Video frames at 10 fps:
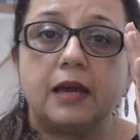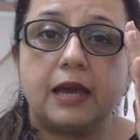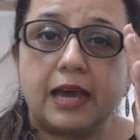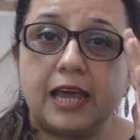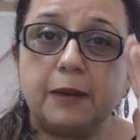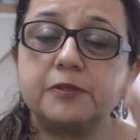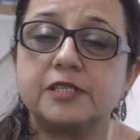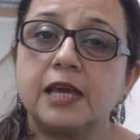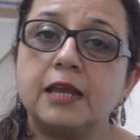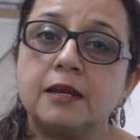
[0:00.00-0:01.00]
helps
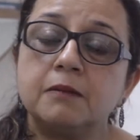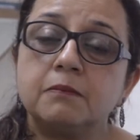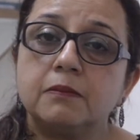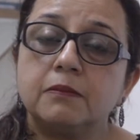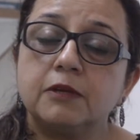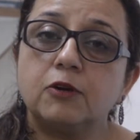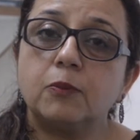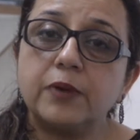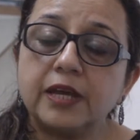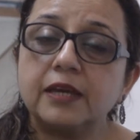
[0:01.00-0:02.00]
in
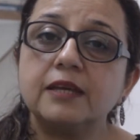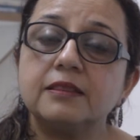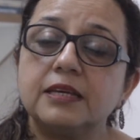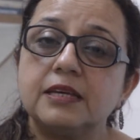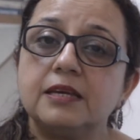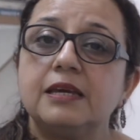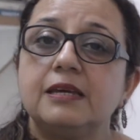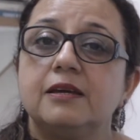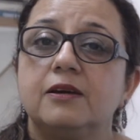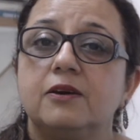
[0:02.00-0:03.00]
bringing the
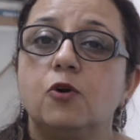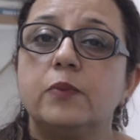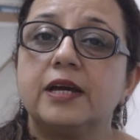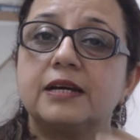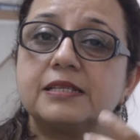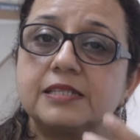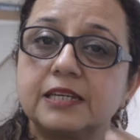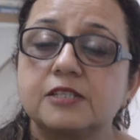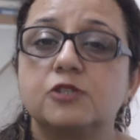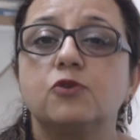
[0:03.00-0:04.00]

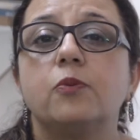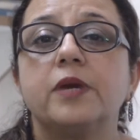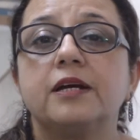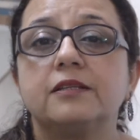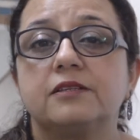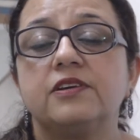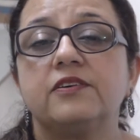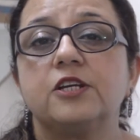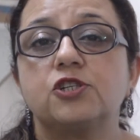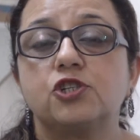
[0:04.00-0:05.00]
omega-6 to omega-3
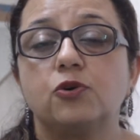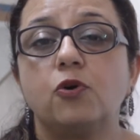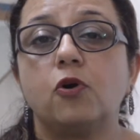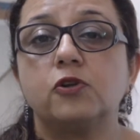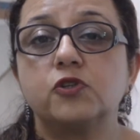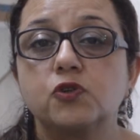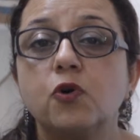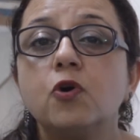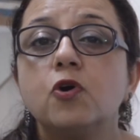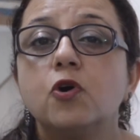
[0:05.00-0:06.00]
ratio
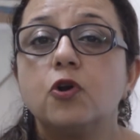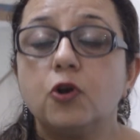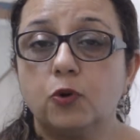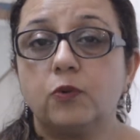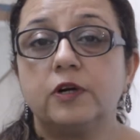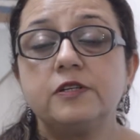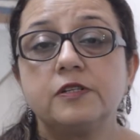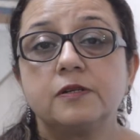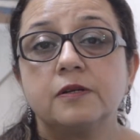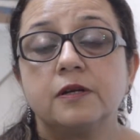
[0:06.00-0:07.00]
also lowers.
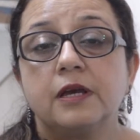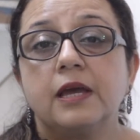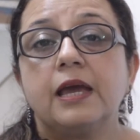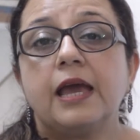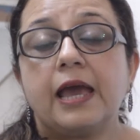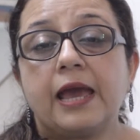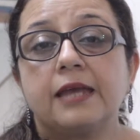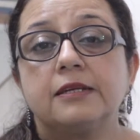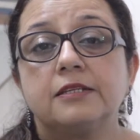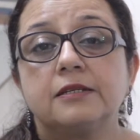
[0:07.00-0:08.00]

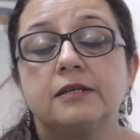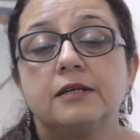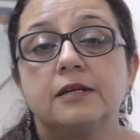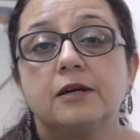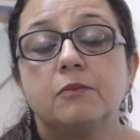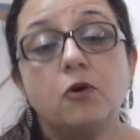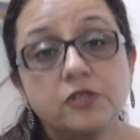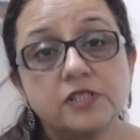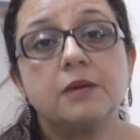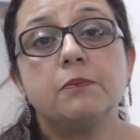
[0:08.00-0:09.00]
And
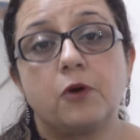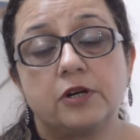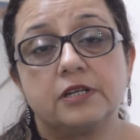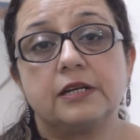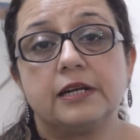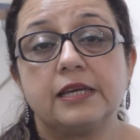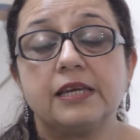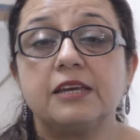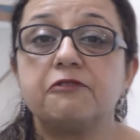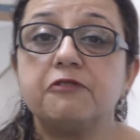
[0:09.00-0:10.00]
most importantly,
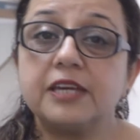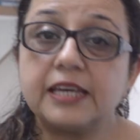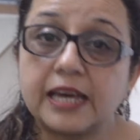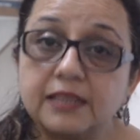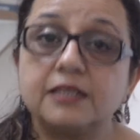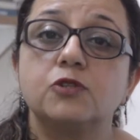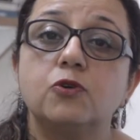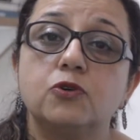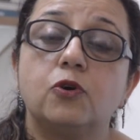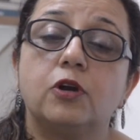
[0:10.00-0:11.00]
if we get this
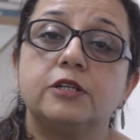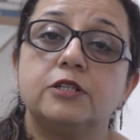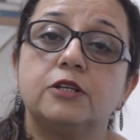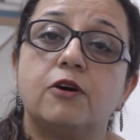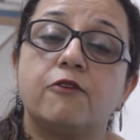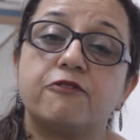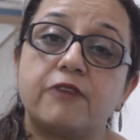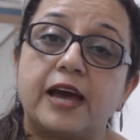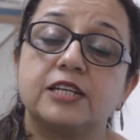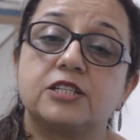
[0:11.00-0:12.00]
good quality of
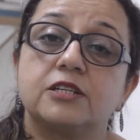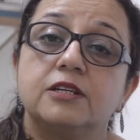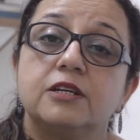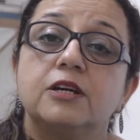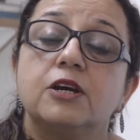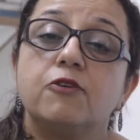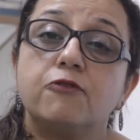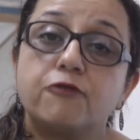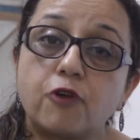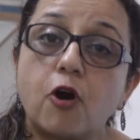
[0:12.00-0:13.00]
fat
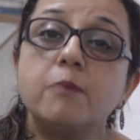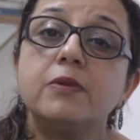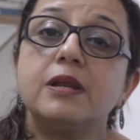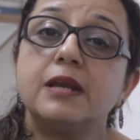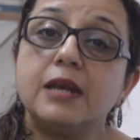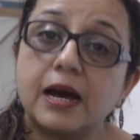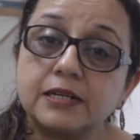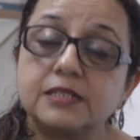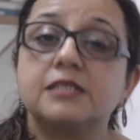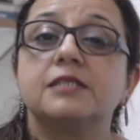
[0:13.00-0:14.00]
from
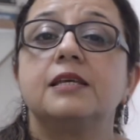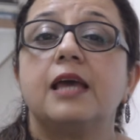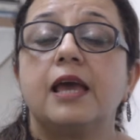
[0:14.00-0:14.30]
nuts